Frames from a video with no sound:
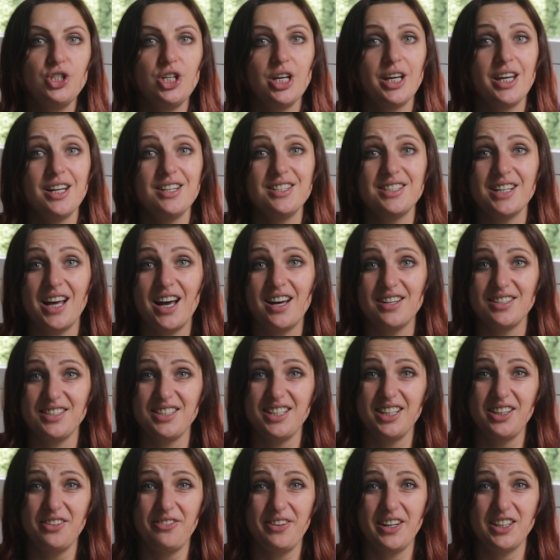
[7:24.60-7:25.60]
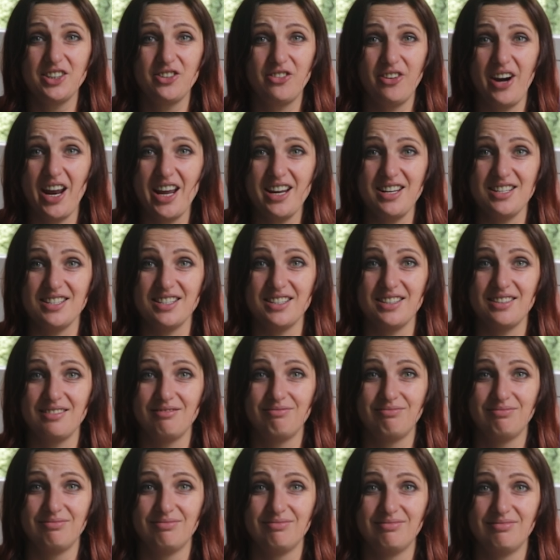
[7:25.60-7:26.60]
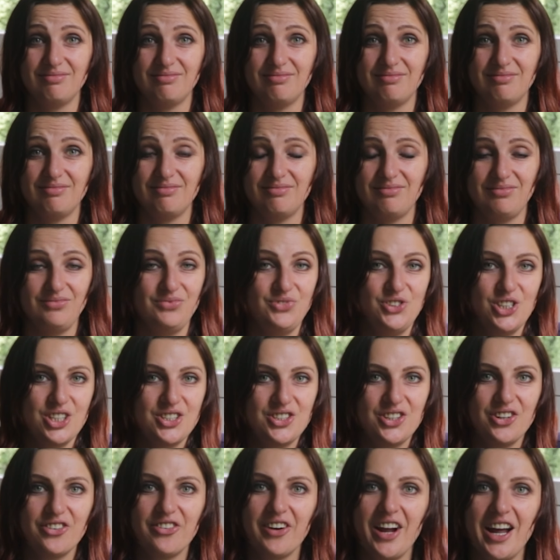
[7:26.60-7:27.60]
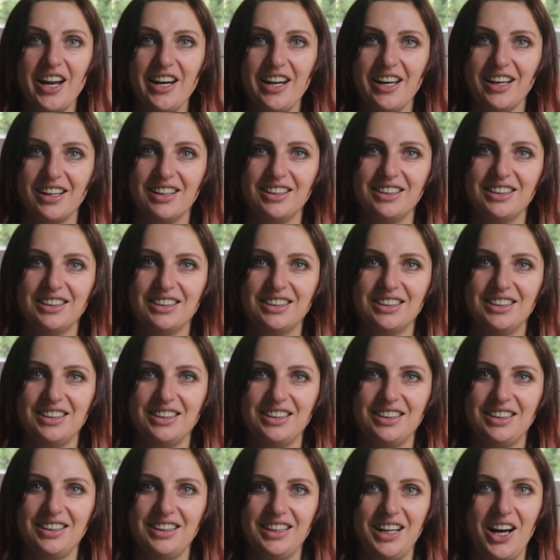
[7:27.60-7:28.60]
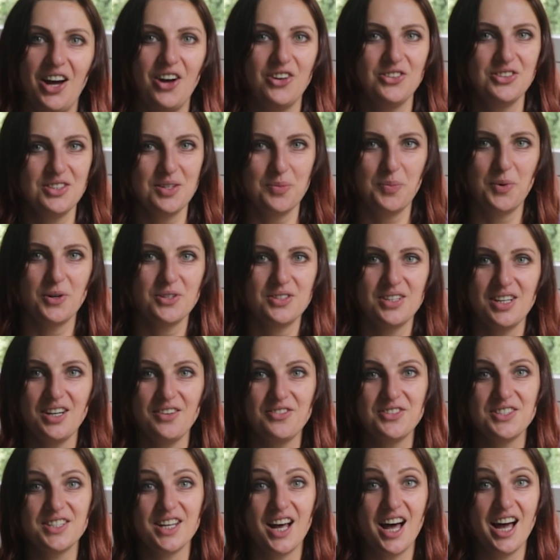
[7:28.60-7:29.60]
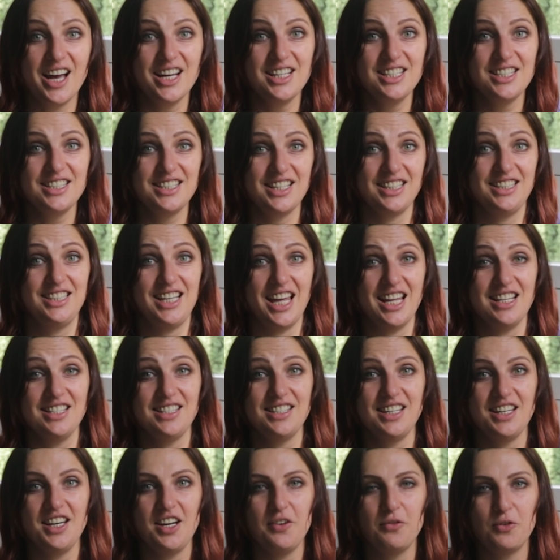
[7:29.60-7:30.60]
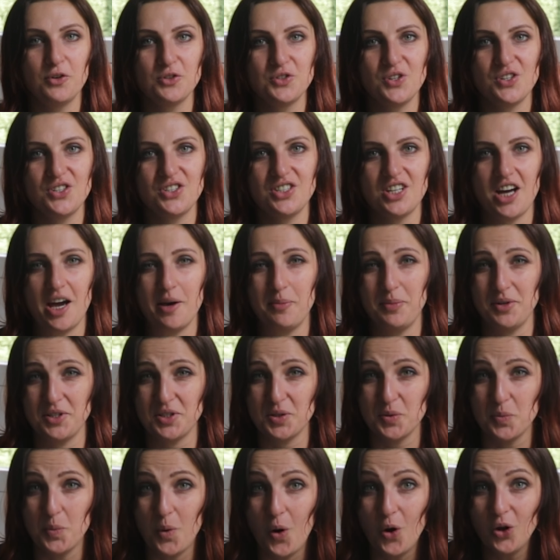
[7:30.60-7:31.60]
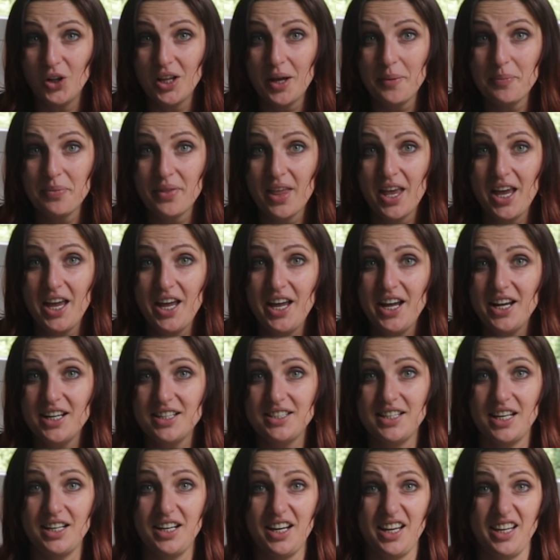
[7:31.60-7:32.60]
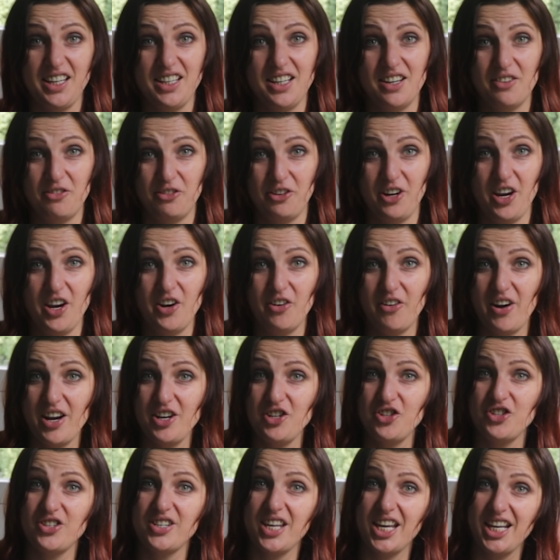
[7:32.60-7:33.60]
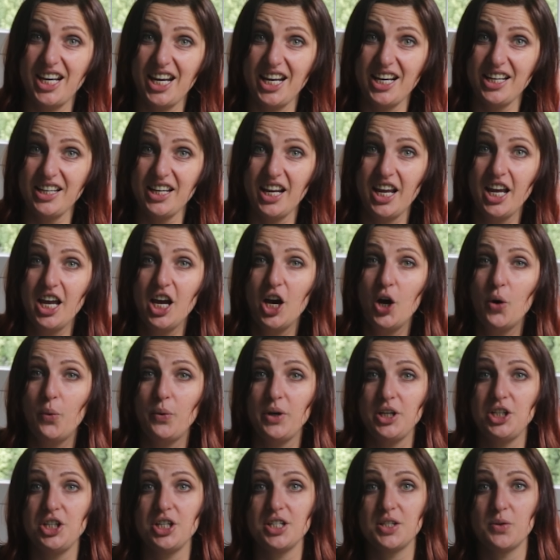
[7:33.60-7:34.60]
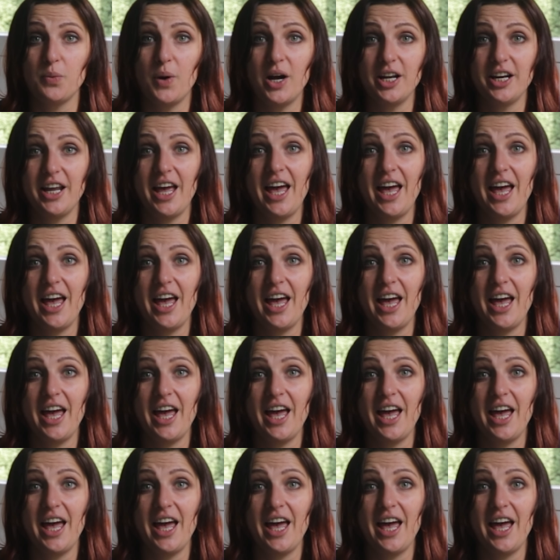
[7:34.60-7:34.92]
chickens are still fed grains, just organic. On the positive side, the density for this type is smaller than in a free-range setting, which is 1